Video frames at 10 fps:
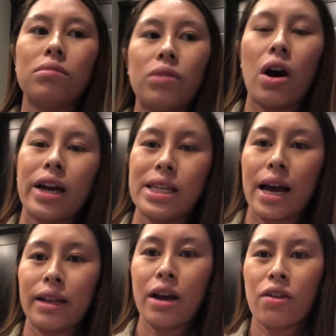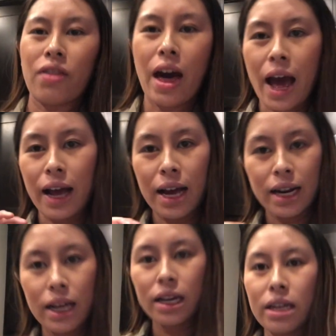not exactly on that
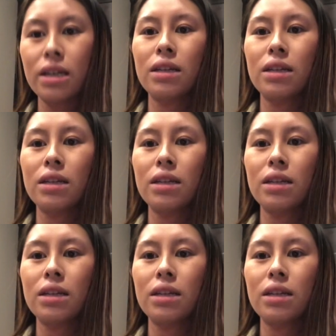kind of